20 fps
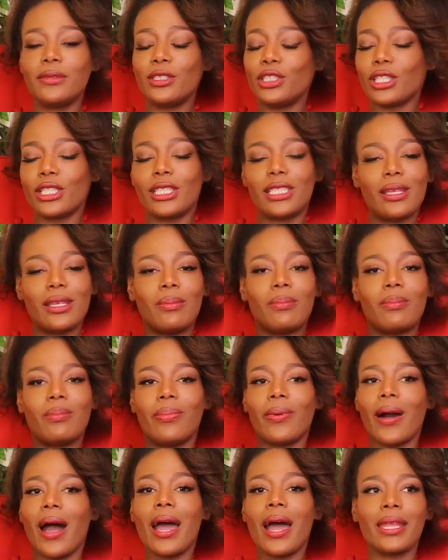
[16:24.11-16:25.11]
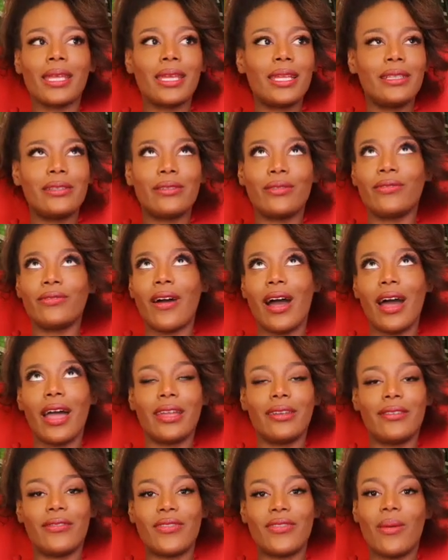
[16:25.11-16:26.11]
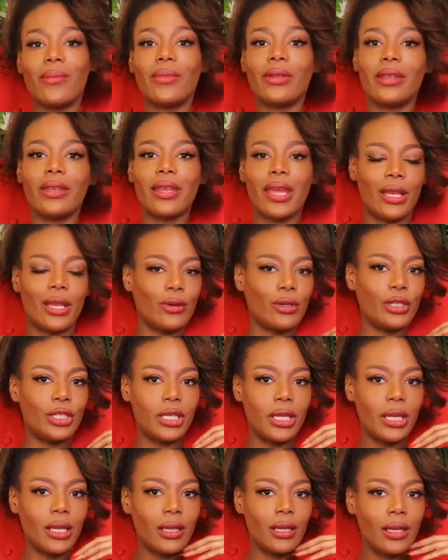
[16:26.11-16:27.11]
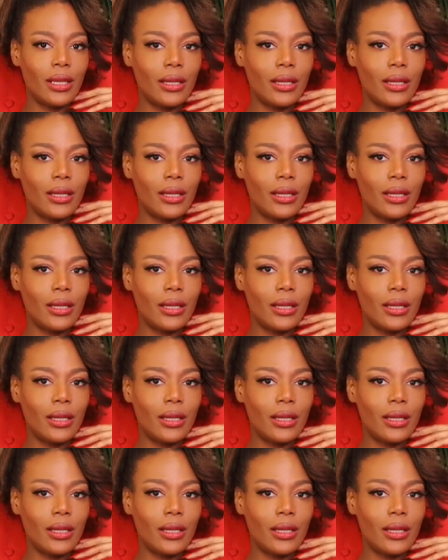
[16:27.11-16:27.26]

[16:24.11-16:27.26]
just embody divine feminine energy.